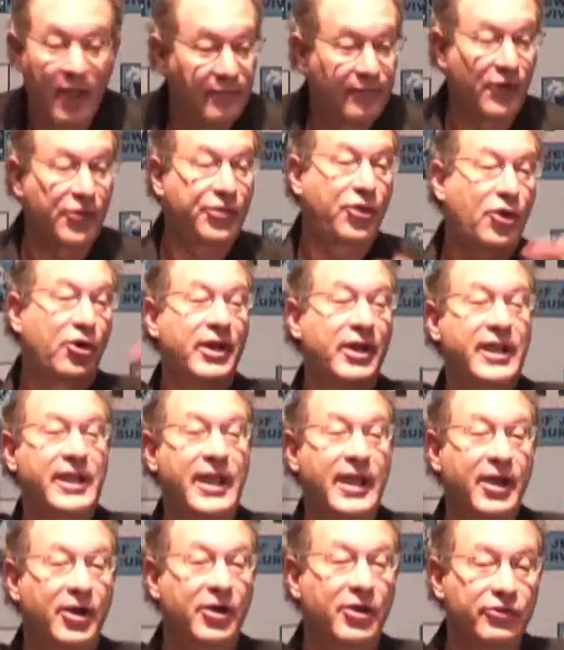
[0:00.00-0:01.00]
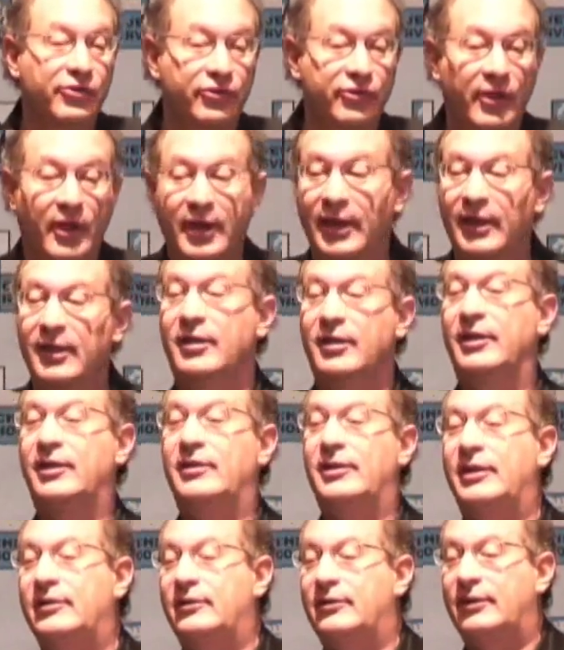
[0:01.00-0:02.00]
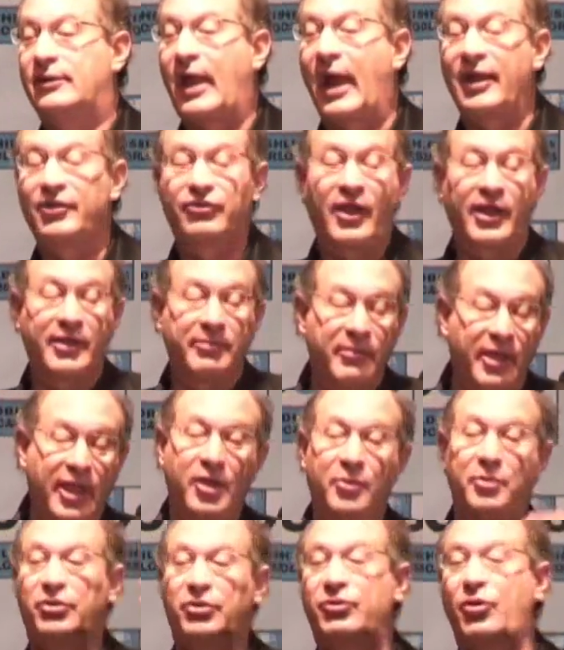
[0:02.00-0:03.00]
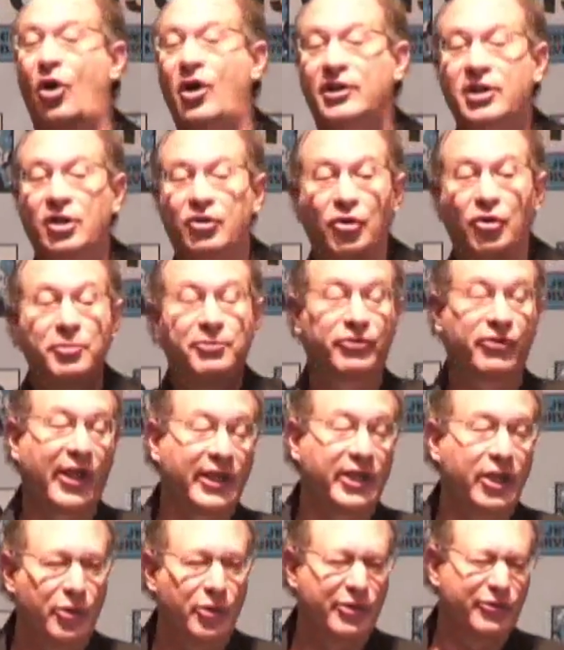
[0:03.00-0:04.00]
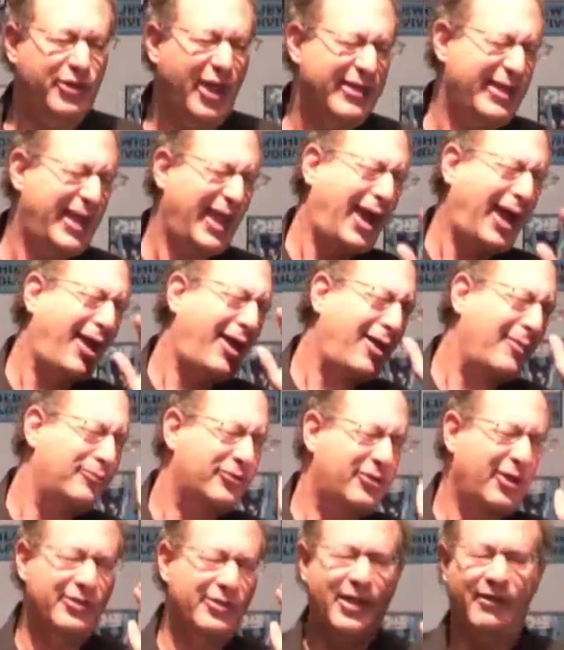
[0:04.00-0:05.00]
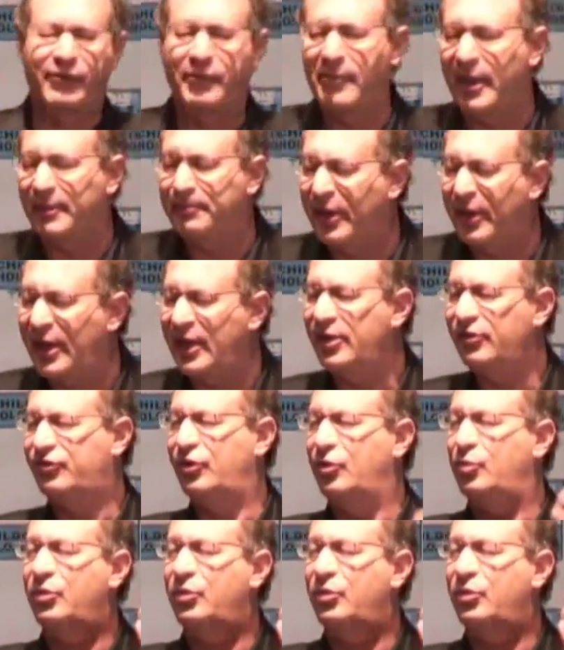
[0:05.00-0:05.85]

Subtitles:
For 30 years, guys like me would talk to groups like you and say, the Arabs, they'll never make peace.